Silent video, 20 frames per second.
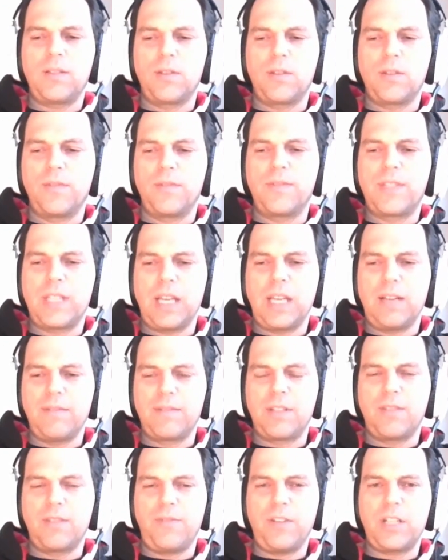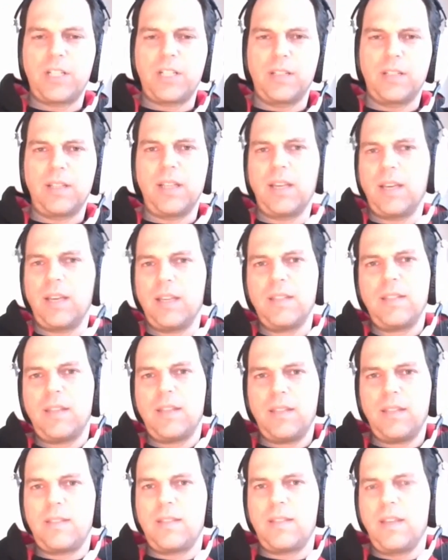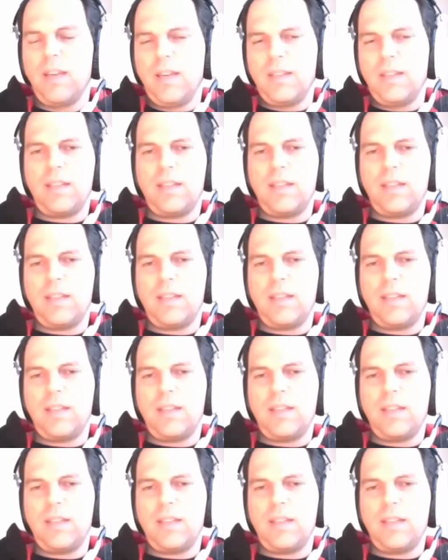sort of self-sufficient and it's